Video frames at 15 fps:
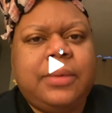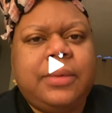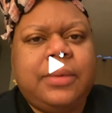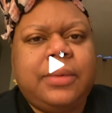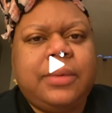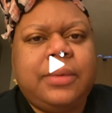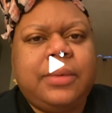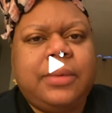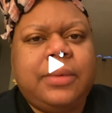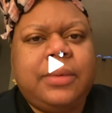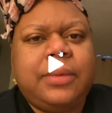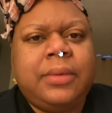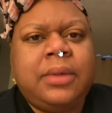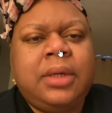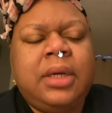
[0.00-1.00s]
reflux.
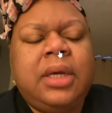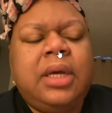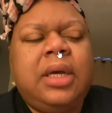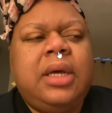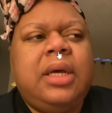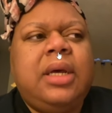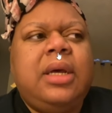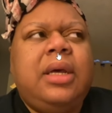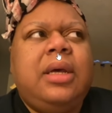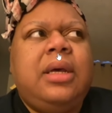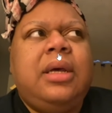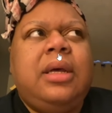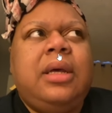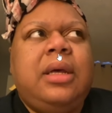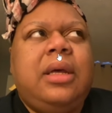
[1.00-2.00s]

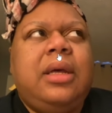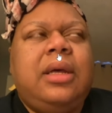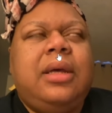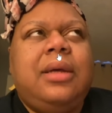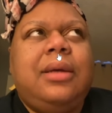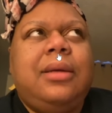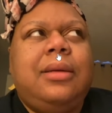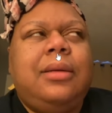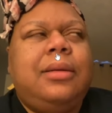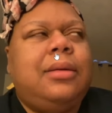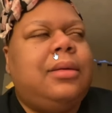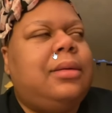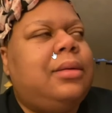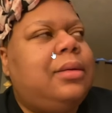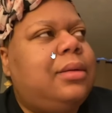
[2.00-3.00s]

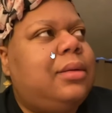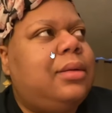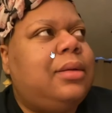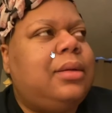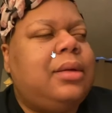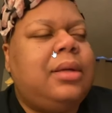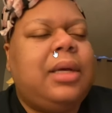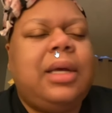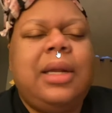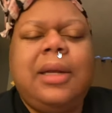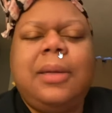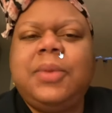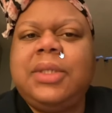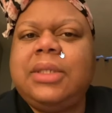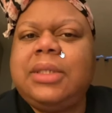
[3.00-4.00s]
and
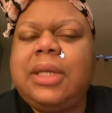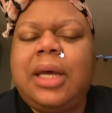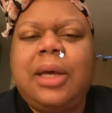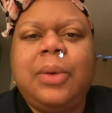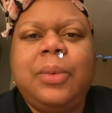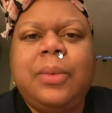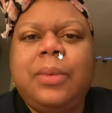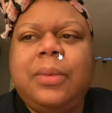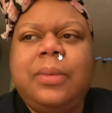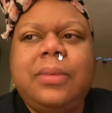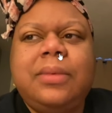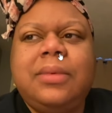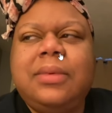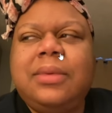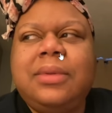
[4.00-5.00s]
I'm just like,
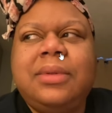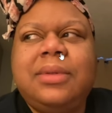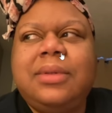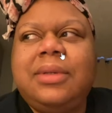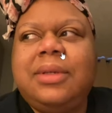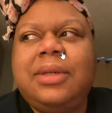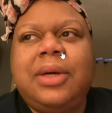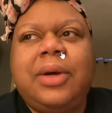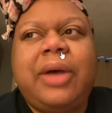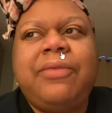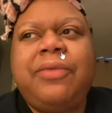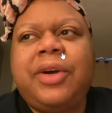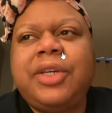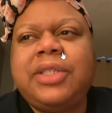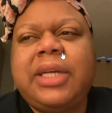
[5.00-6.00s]
you know,
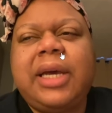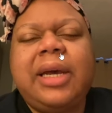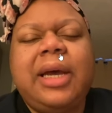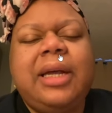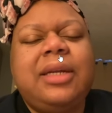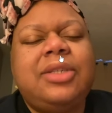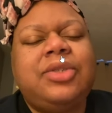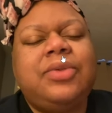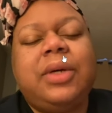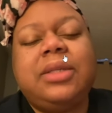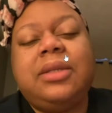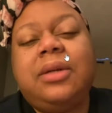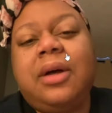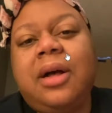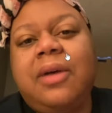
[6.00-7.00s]
at first I kind of
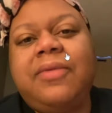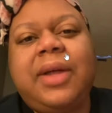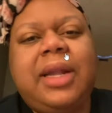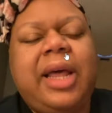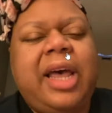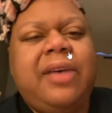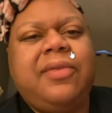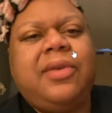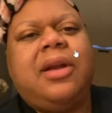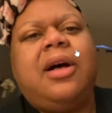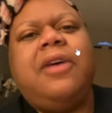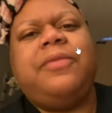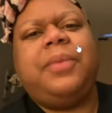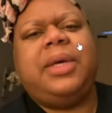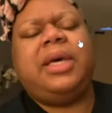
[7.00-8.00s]
shrugged it off. I laughed it
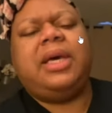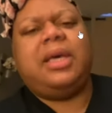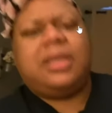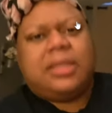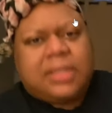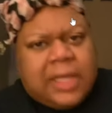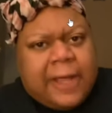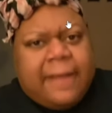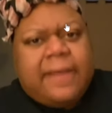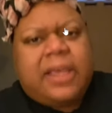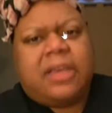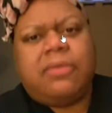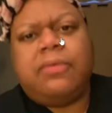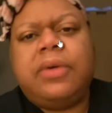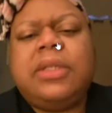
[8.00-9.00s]
off because
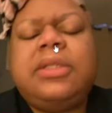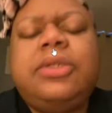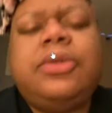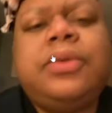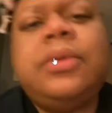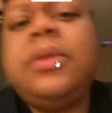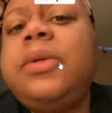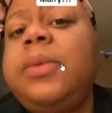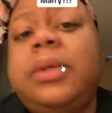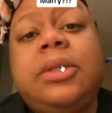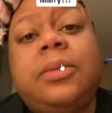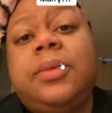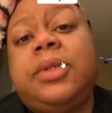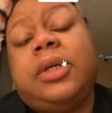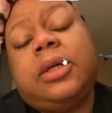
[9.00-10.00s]
it really truly
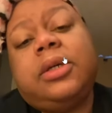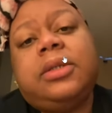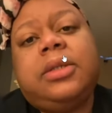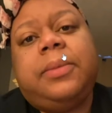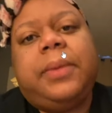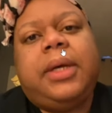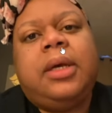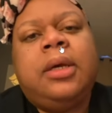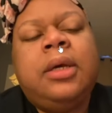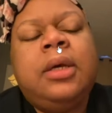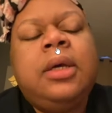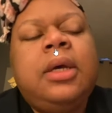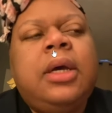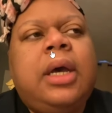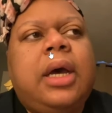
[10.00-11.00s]
was absurd to me.
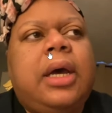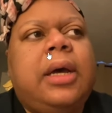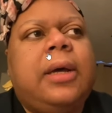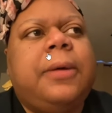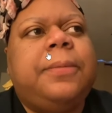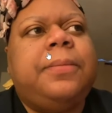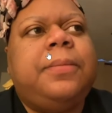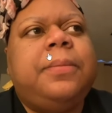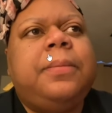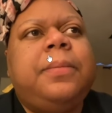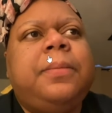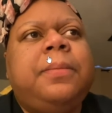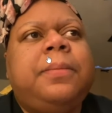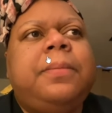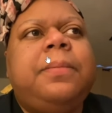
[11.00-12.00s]
Um,
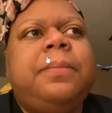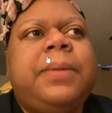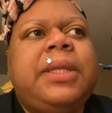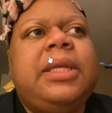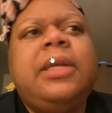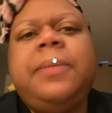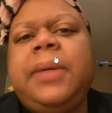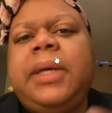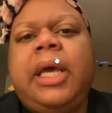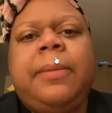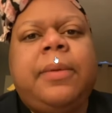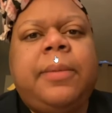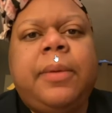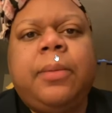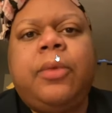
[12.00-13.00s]
but then it
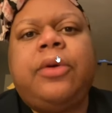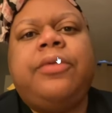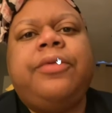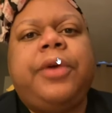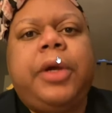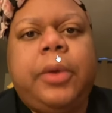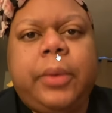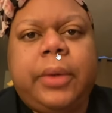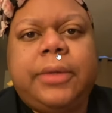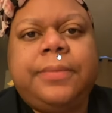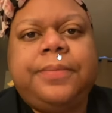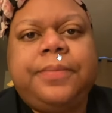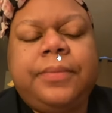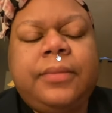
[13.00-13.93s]
became a bit more frequent.